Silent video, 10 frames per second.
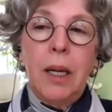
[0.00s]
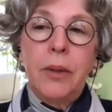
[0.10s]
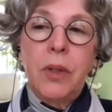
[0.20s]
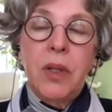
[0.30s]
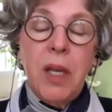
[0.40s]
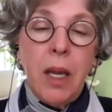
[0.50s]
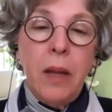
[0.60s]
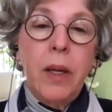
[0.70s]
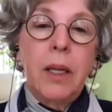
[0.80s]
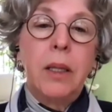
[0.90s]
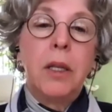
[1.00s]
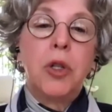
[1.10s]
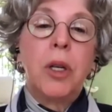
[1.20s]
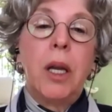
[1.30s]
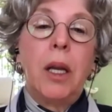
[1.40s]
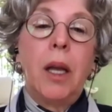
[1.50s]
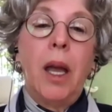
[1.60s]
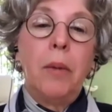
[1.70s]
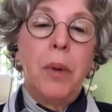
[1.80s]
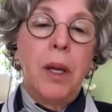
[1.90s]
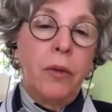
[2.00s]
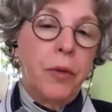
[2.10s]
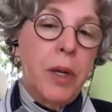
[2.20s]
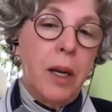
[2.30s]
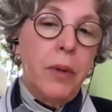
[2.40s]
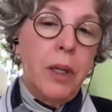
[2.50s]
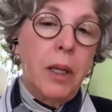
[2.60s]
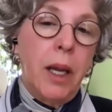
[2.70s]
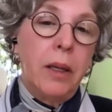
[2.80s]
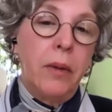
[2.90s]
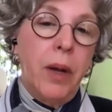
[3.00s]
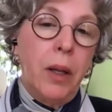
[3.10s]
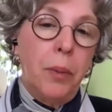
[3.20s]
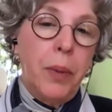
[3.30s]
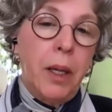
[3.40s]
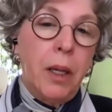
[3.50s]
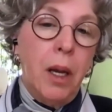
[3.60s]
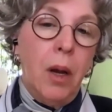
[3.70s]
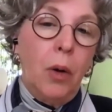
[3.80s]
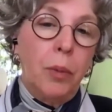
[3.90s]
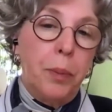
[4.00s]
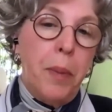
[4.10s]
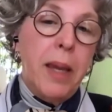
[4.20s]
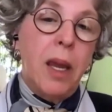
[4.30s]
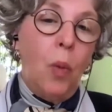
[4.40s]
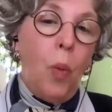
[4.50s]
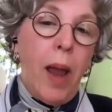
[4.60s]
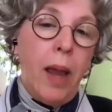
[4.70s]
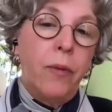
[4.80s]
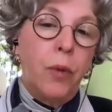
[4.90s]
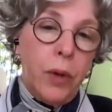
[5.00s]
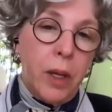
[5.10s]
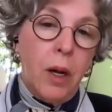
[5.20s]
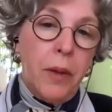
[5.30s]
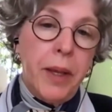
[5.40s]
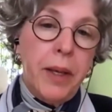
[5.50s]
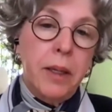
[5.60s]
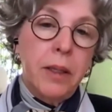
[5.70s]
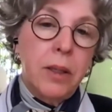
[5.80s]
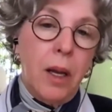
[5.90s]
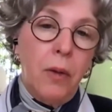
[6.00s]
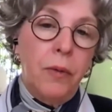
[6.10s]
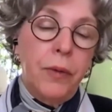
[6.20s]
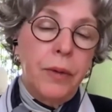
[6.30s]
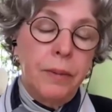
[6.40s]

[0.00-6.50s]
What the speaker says: seeing the conditioning and being free of it and developing or making way for the authentic self.